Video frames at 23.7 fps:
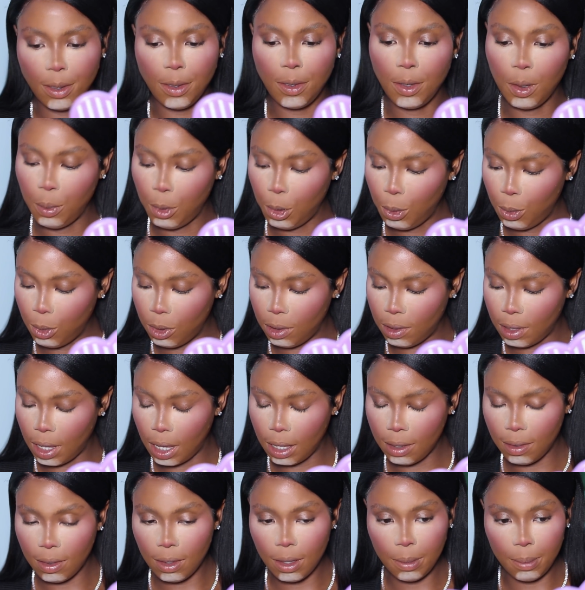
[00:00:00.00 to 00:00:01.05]
someone was
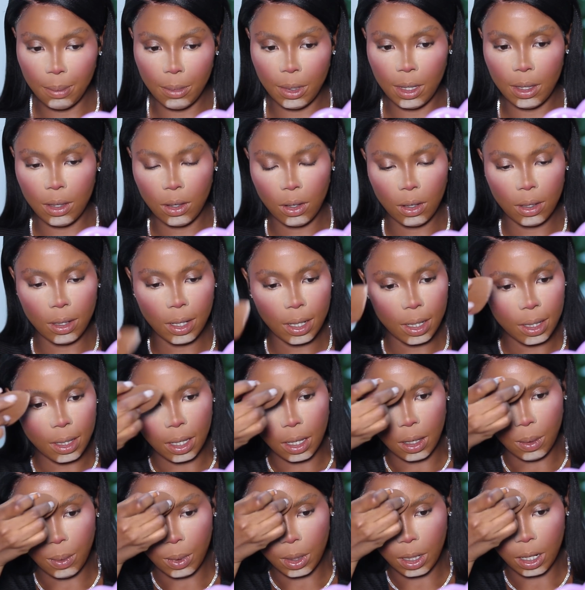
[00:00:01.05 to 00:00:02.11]
asking me the other
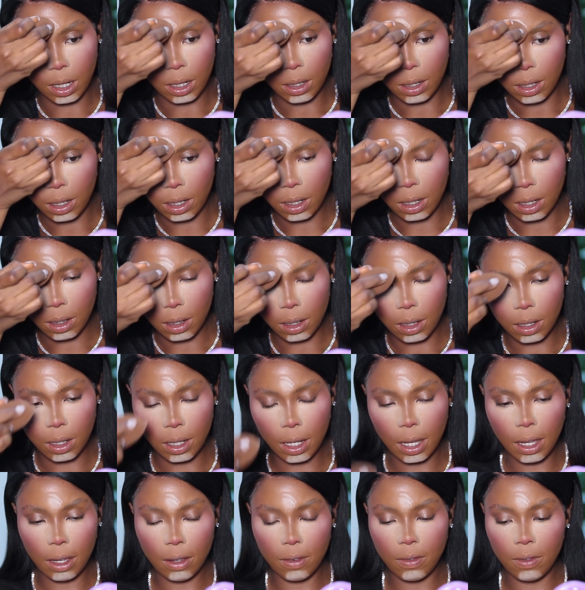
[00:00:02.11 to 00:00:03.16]
day when I did a
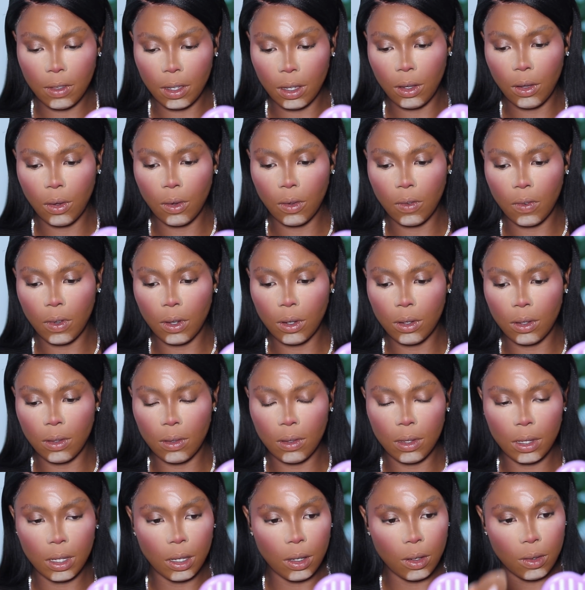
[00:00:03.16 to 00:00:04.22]
live takeover on
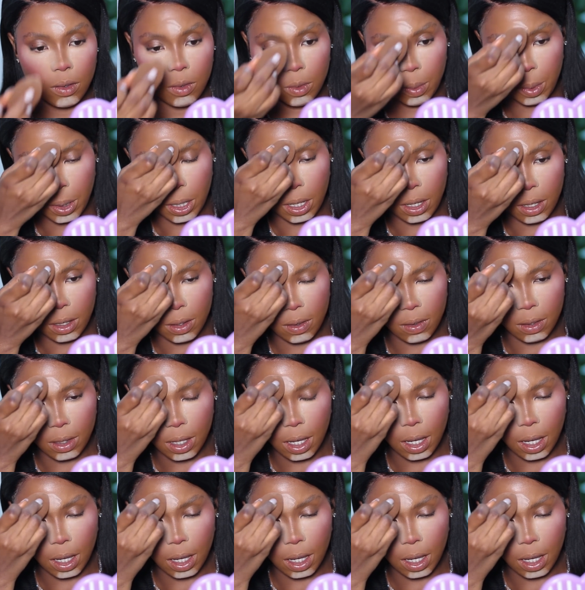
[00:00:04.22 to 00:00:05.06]
Zickel's page